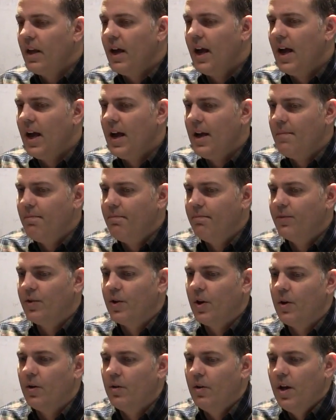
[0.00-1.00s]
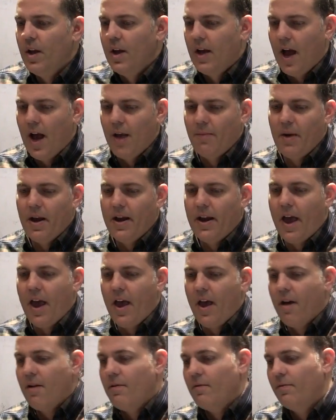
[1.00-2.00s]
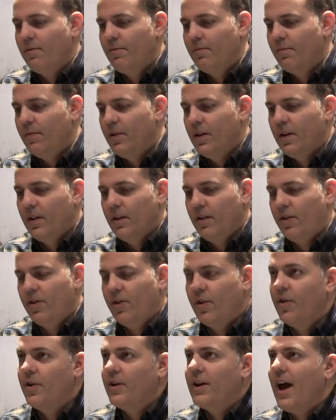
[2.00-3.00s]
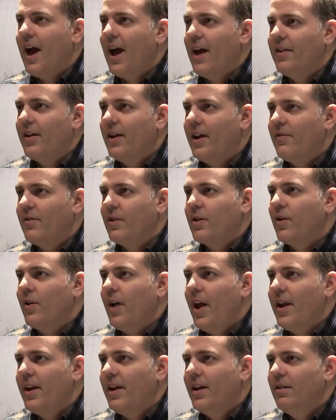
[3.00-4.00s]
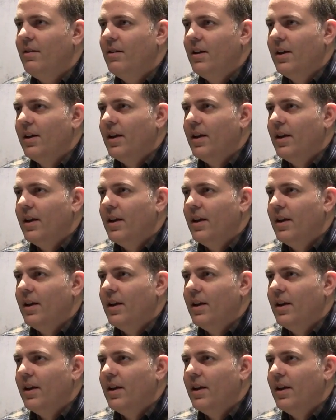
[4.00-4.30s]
So I might have the third guy that I ever created